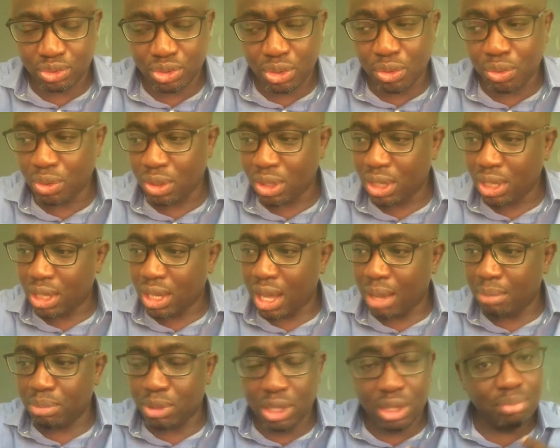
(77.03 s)
So
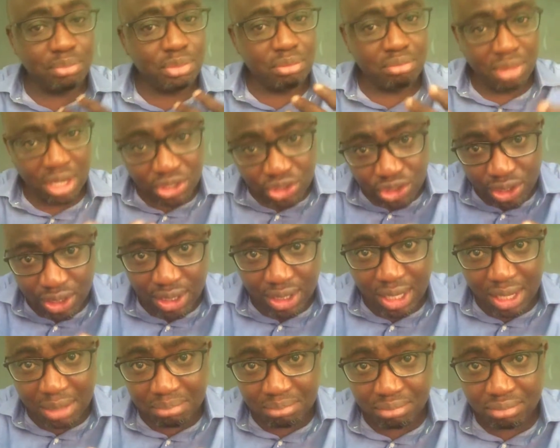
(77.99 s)
I'm going to be
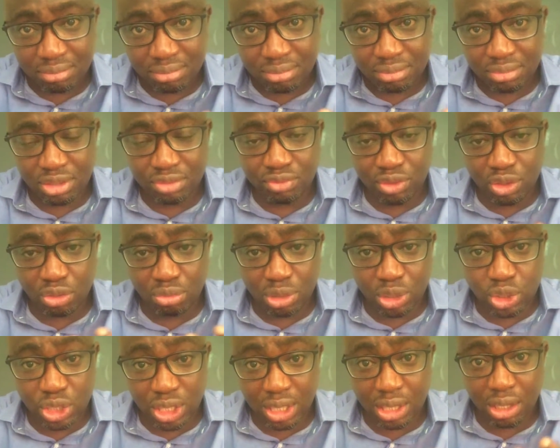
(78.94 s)
mentioning them. If you don't,
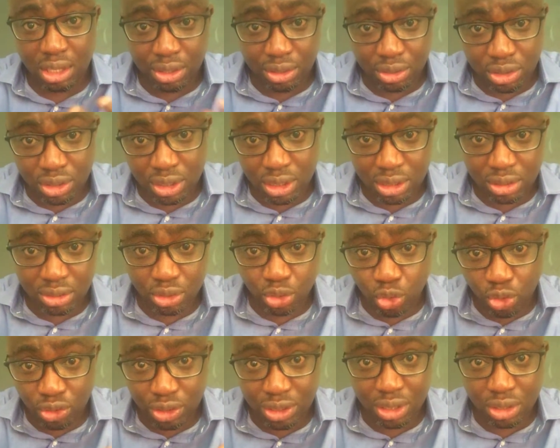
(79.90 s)
may take a little
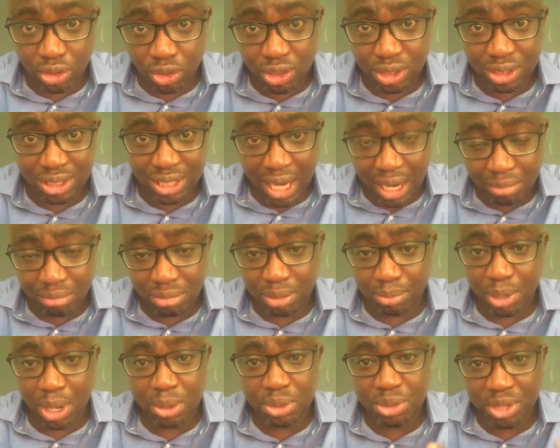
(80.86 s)
longer
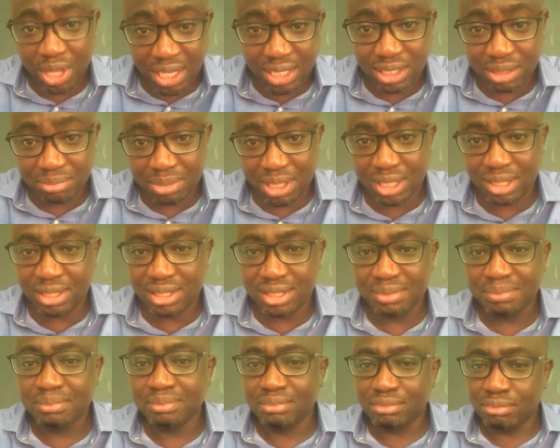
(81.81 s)
time, about 30
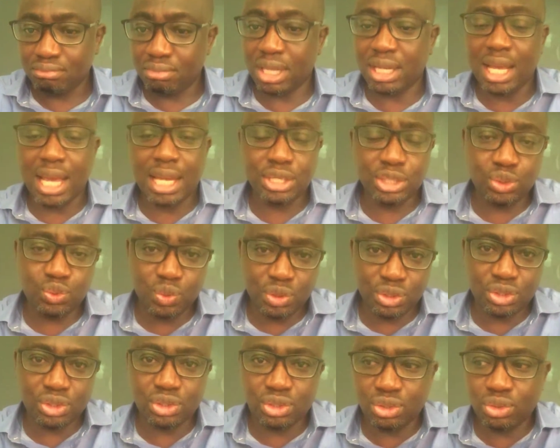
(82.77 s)
minutes, but I just
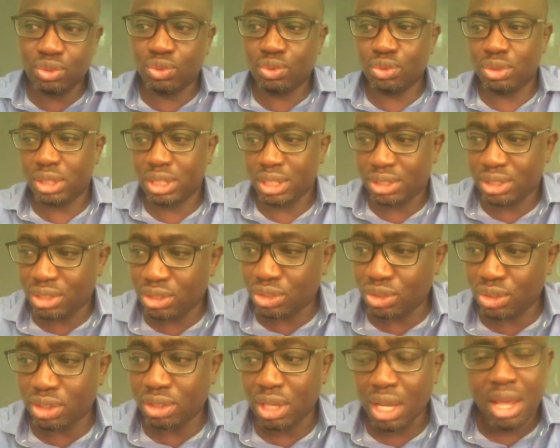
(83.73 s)
want you to listen
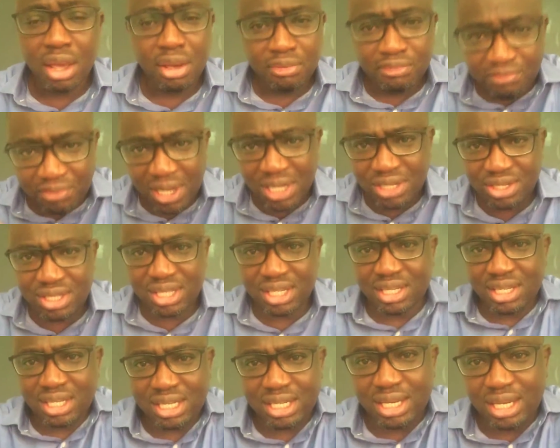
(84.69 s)
to it. First
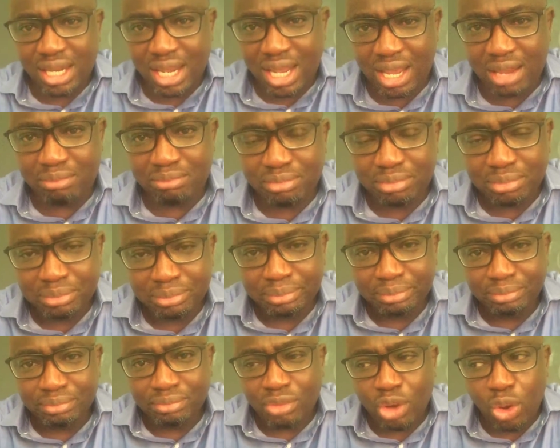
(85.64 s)
is the name,
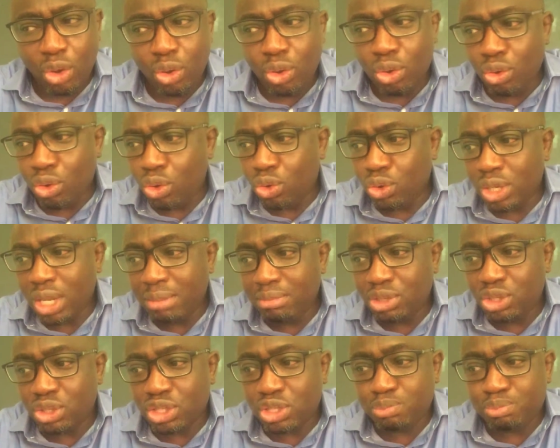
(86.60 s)
or
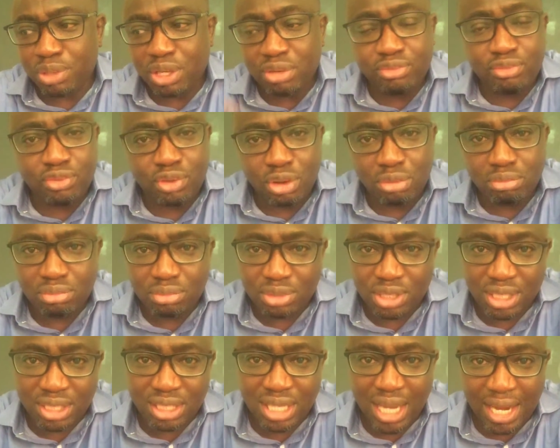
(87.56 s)
let me just speak
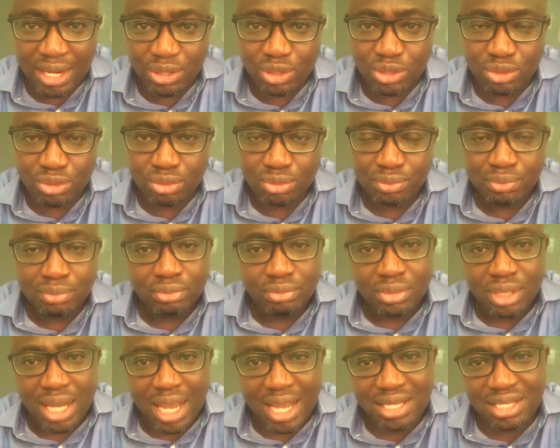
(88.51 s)
from the title.
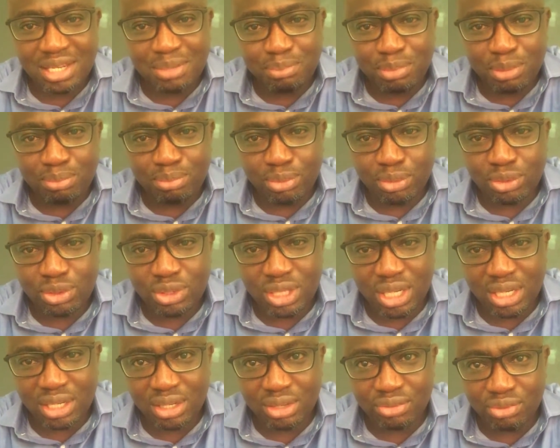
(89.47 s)
I see people
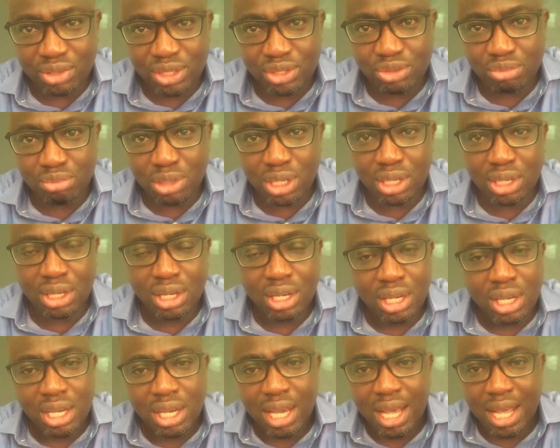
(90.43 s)
sending resume
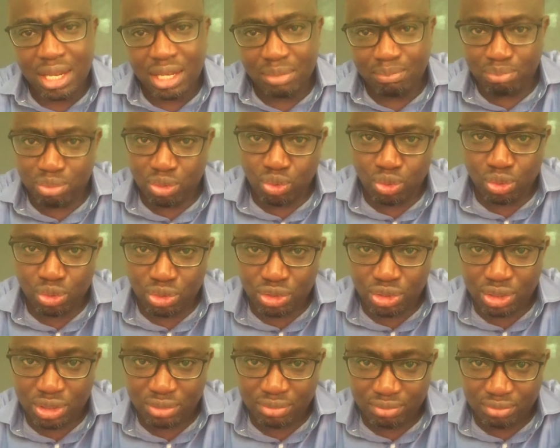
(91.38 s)
and they
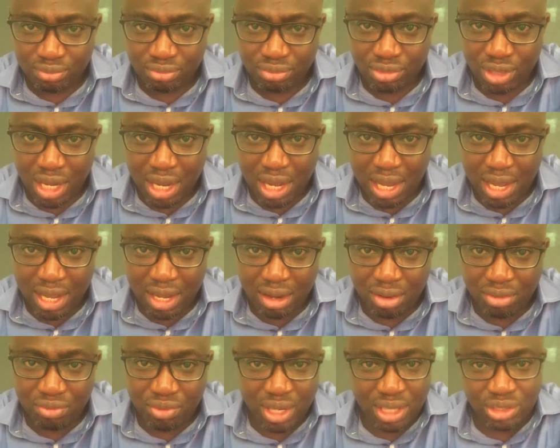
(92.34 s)
put
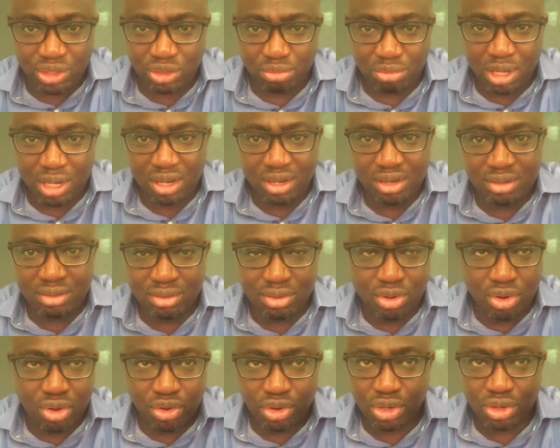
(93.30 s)
resume,
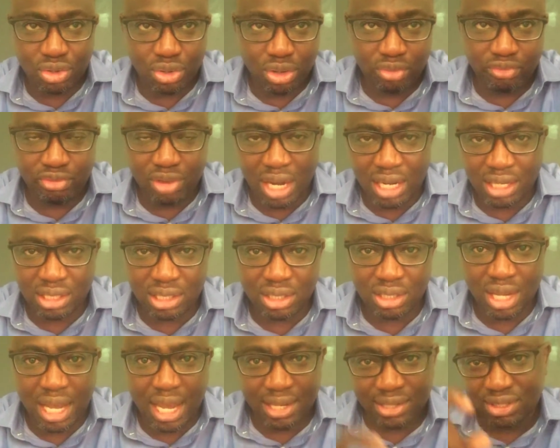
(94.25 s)
curriculum
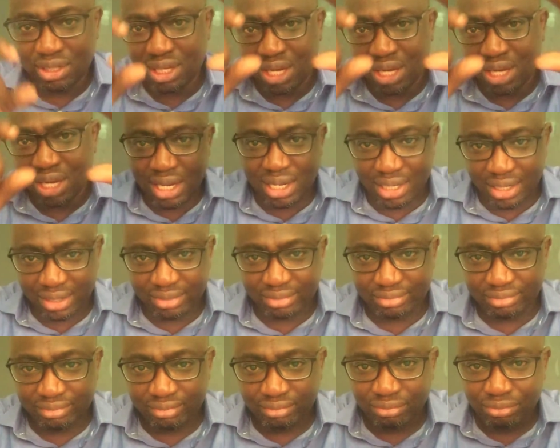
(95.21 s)
vitae as heading.
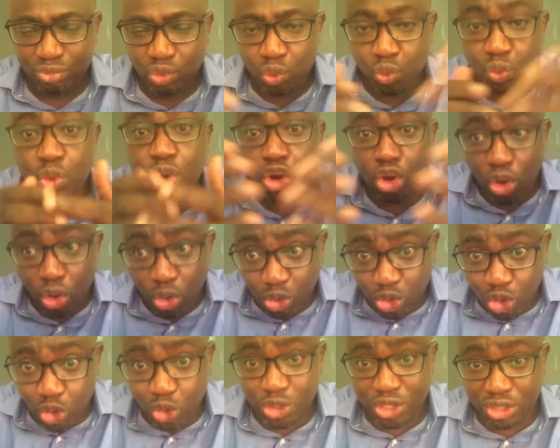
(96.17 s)
We all
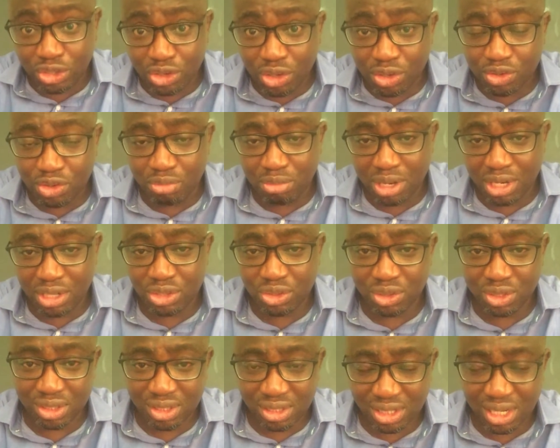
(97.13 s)
know the
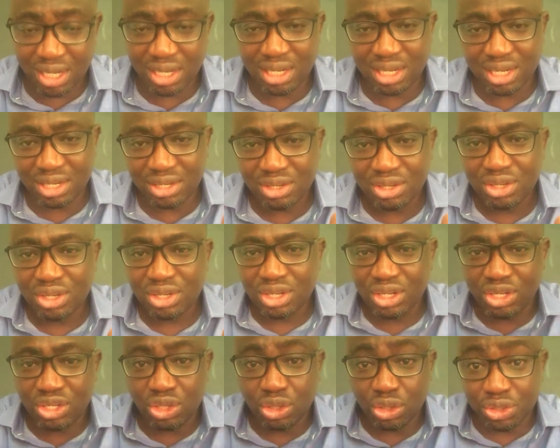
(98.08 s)
document you're
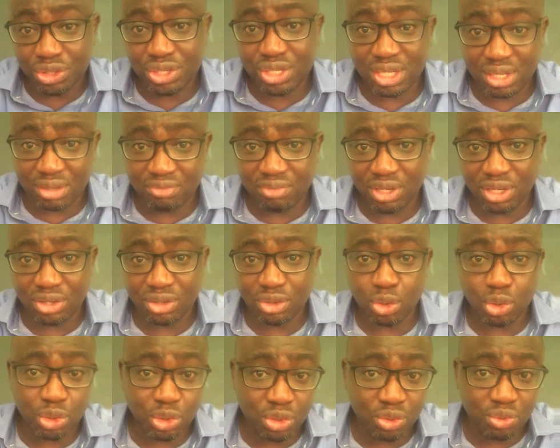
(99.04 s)
sending is your
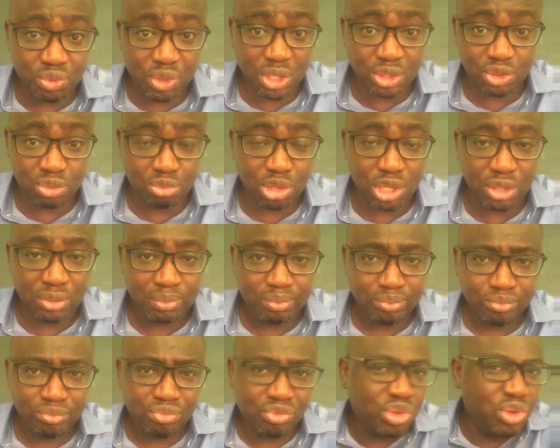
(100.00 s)
CV or your resume.
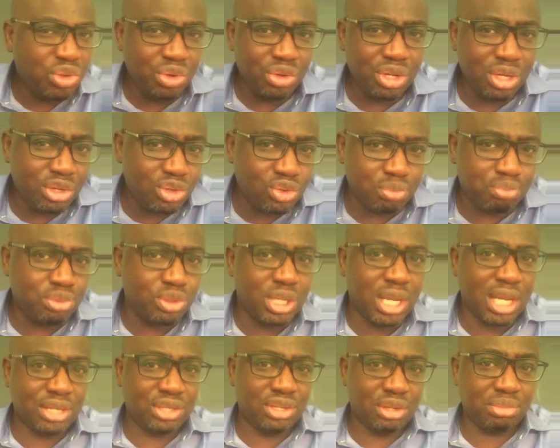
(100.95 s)
You don't need to put
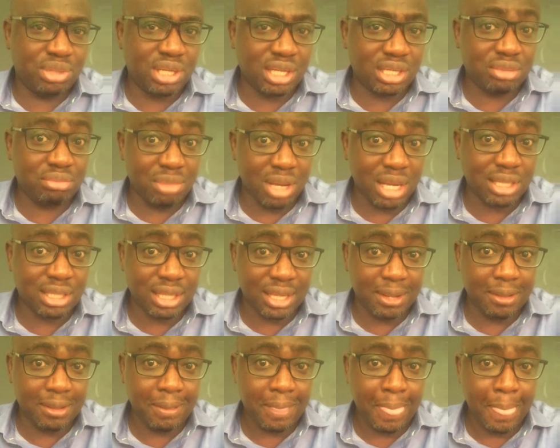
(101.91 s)
that subject
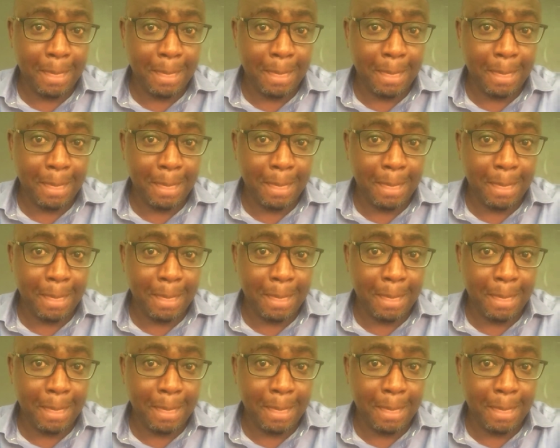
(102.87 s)
matter.